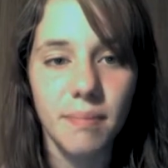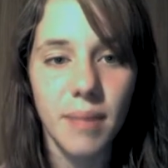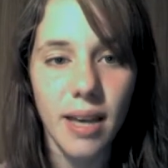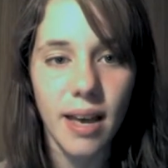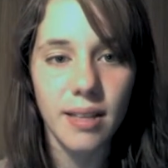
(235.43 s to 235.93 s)

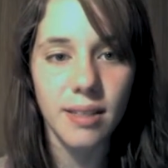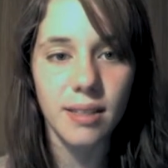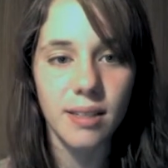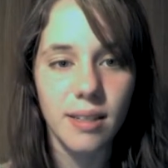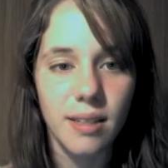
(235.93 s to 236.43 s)

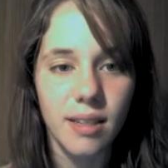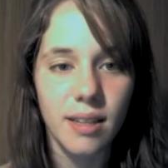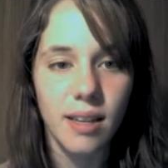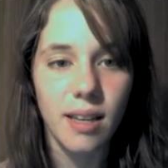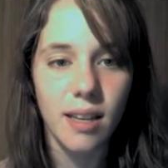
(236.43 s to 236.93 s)
Because
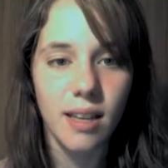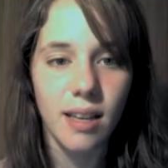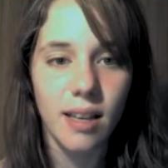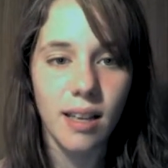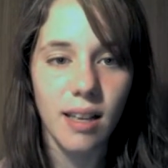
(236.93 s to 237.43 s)

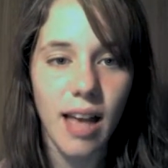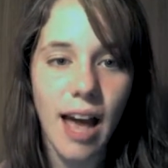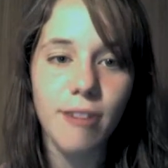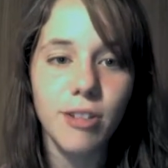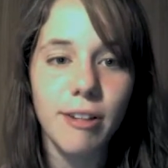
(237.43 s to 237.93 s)

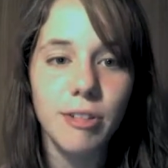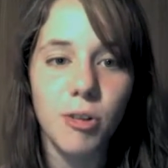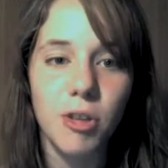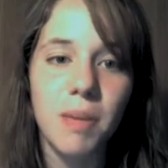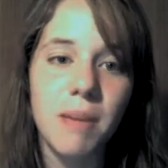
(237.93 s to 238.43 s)
I was always
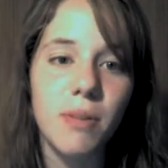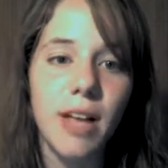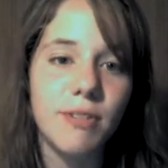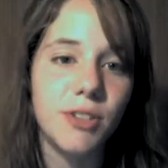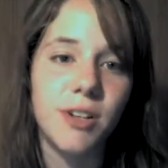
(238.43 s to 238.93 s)
told that people
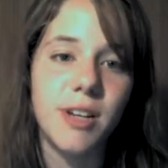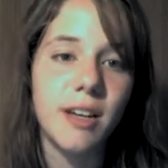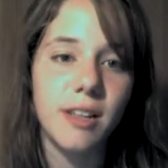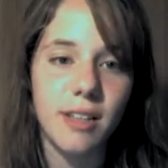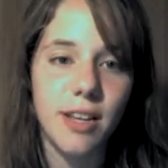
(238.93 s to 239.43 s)
have certain
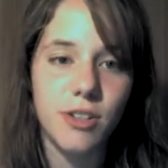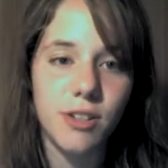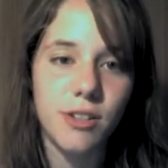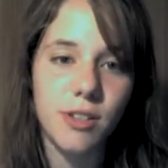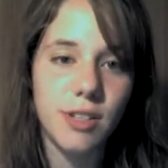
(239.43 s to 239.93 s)
inclinations to